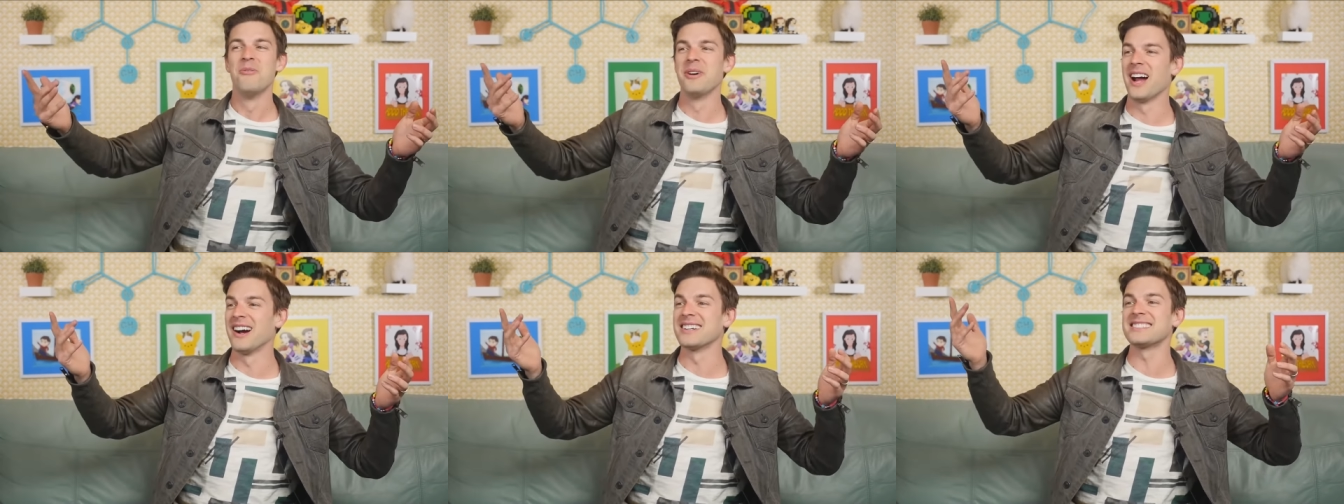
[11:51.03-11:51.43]

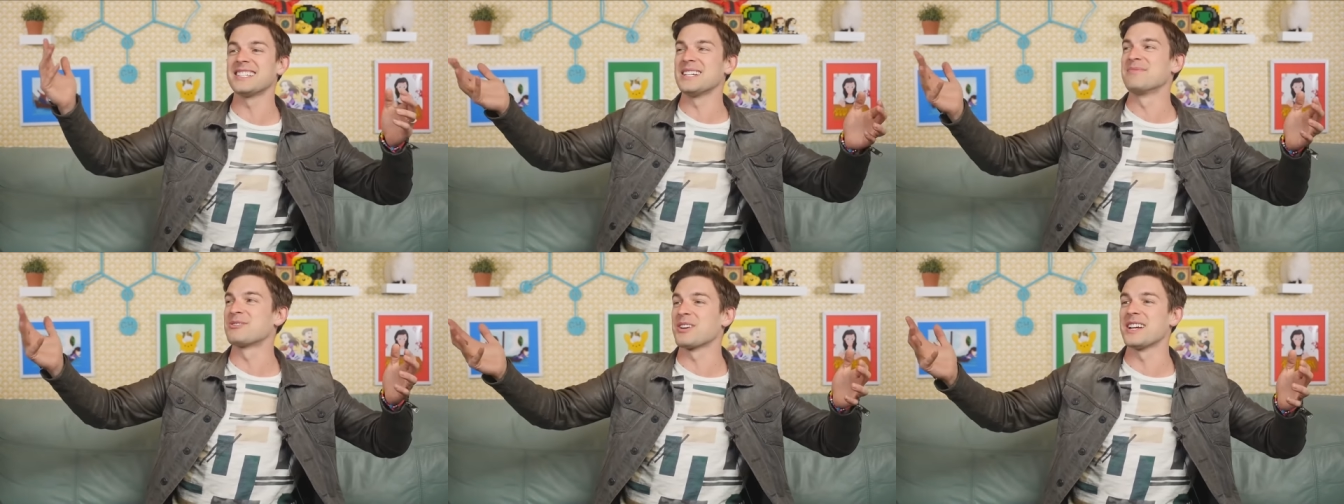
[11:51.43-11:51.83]
we are
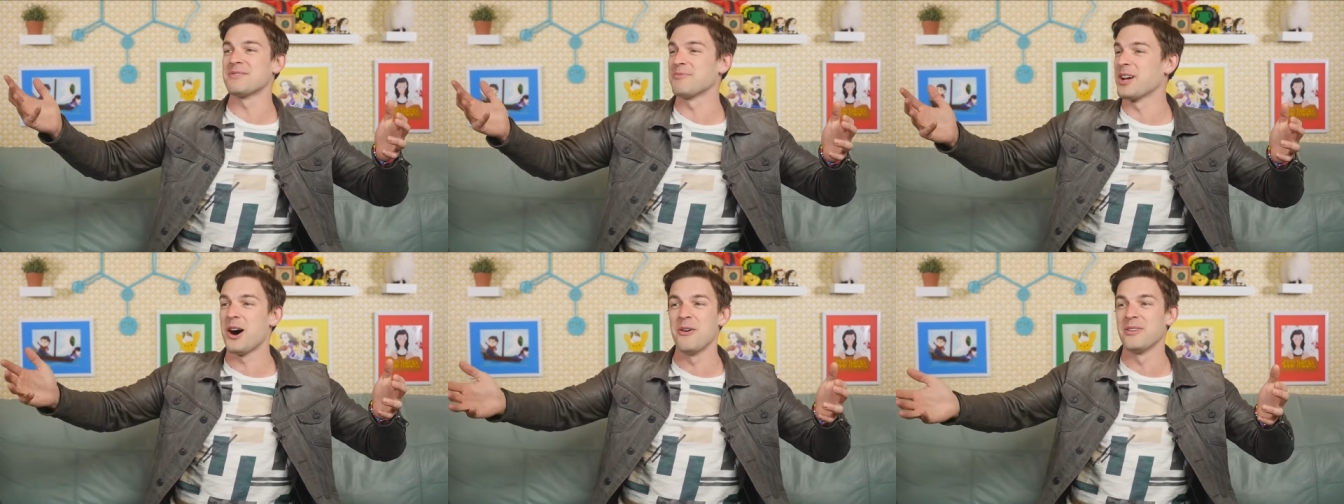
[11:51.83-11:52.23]
team
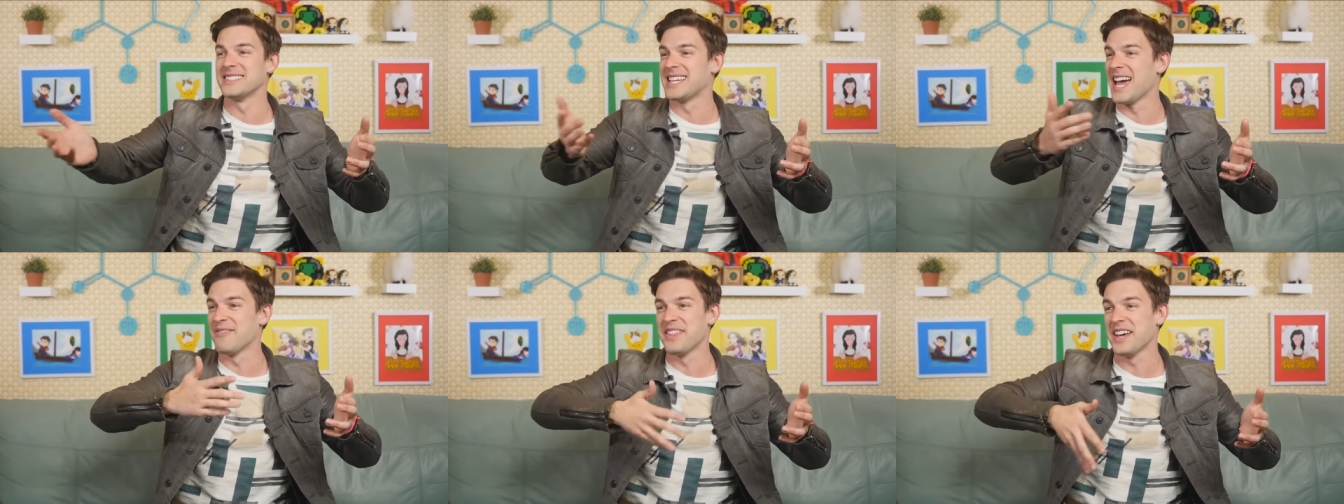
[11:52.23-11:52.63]
Tricycle. we
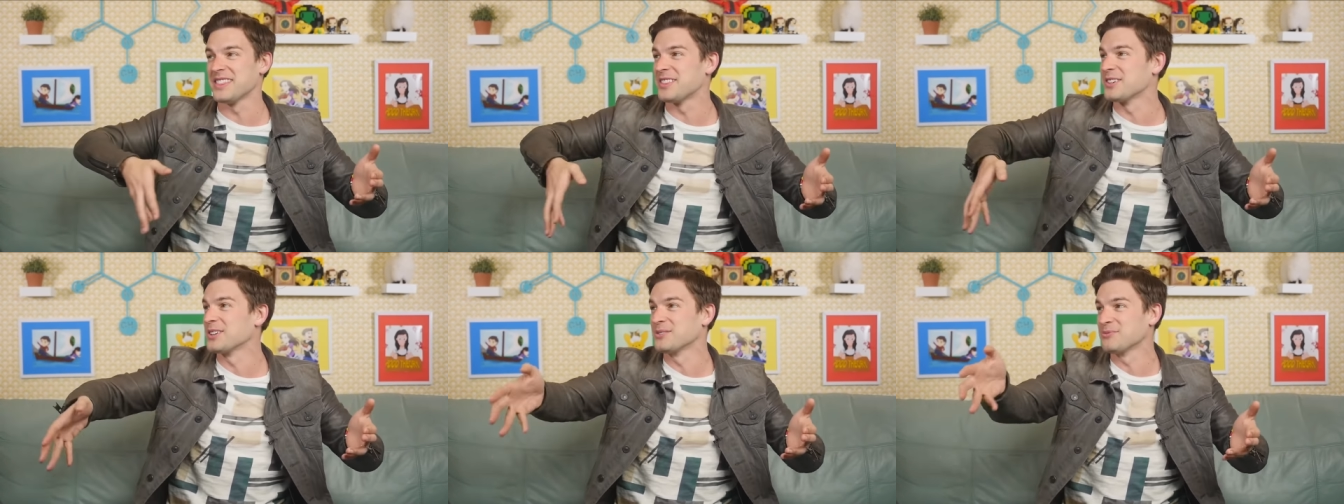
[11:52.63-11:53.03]
always have
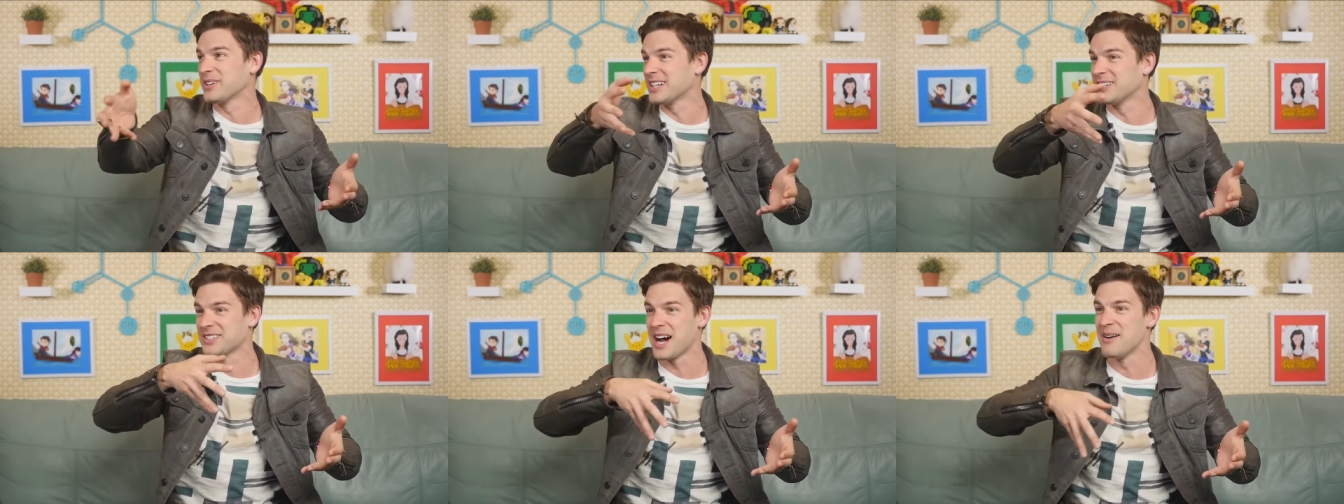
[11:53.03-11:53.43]
that third
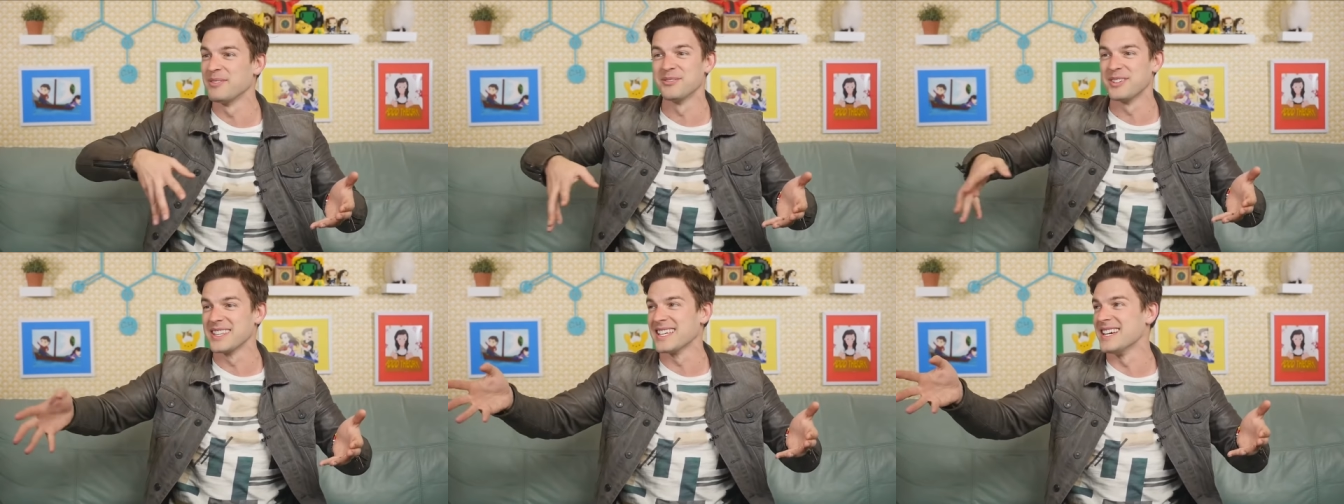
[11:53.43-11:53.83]
wheel
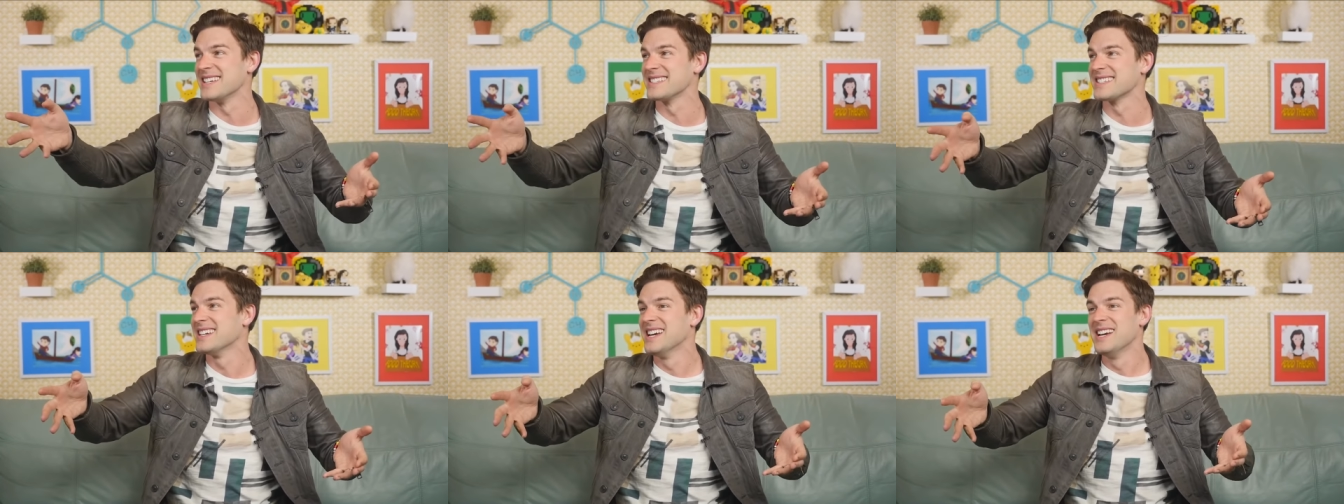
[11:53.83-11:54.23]
coming with
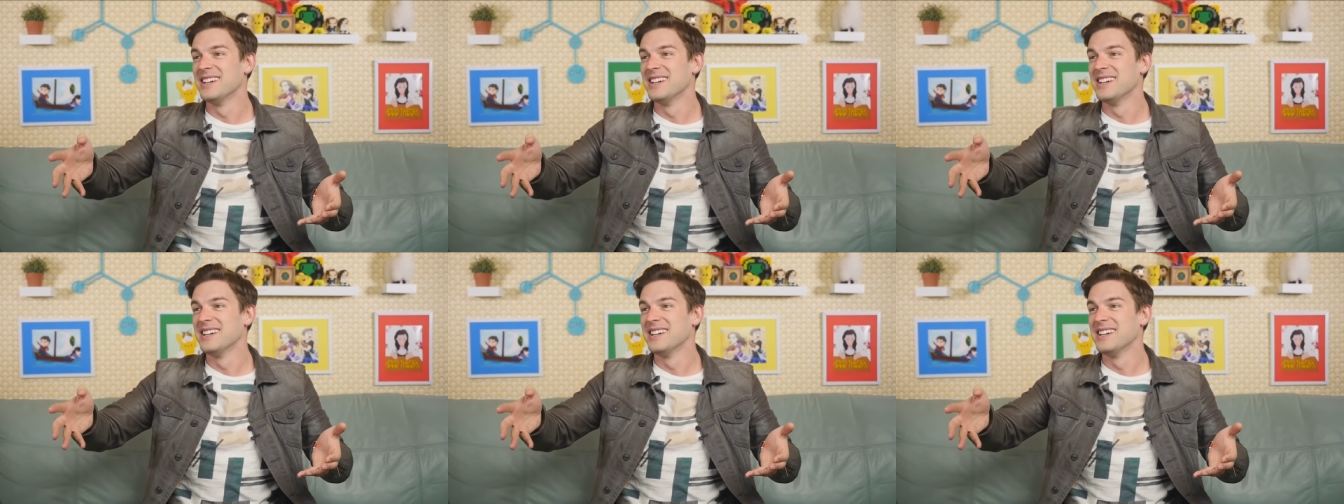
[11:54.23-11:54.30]
us. Uh,